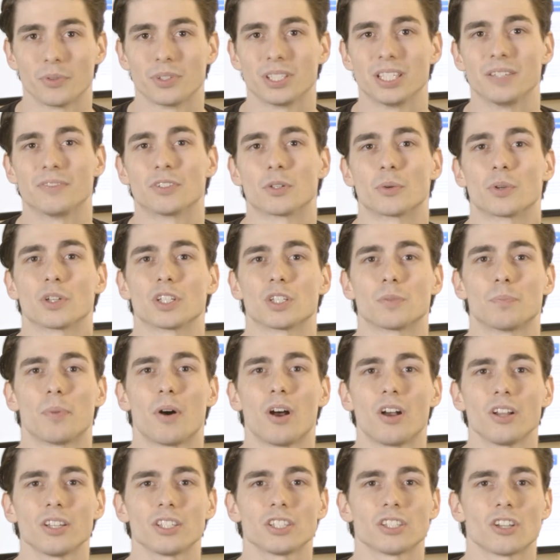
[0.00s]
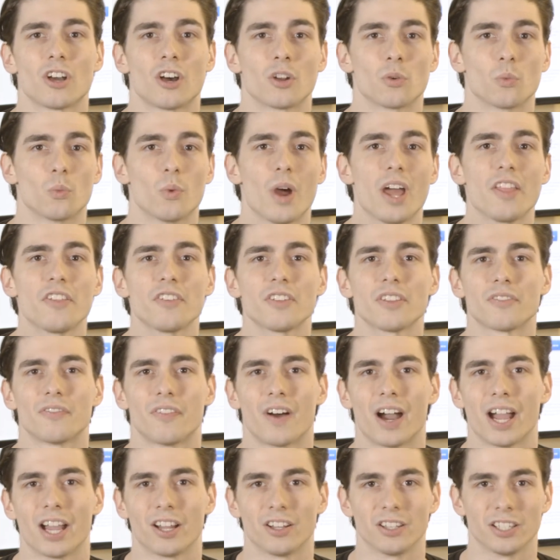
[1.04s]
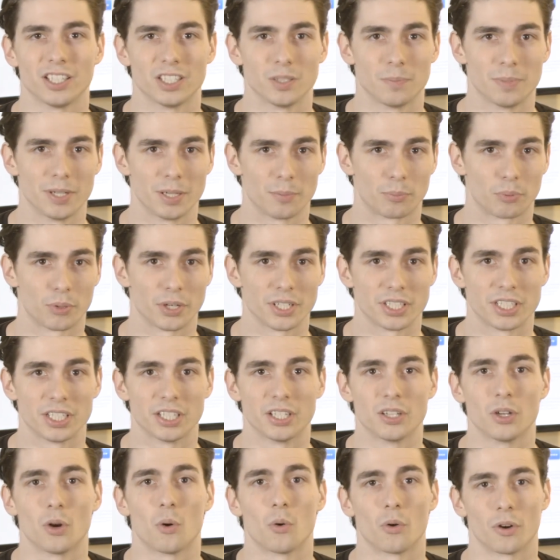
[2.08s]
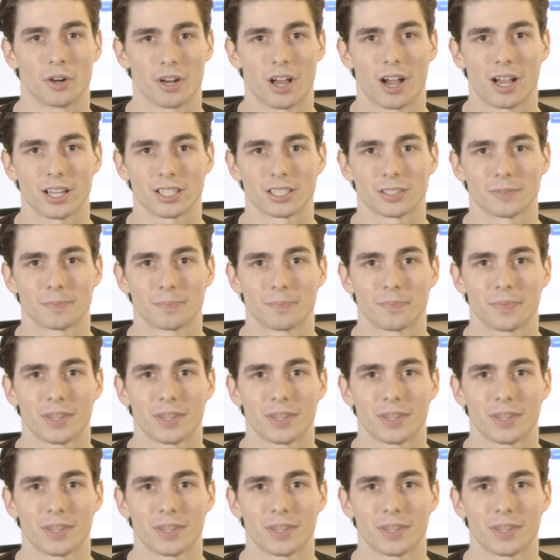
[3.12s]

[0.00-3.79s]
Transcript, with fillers: receives a response on whether the file is being printed or not.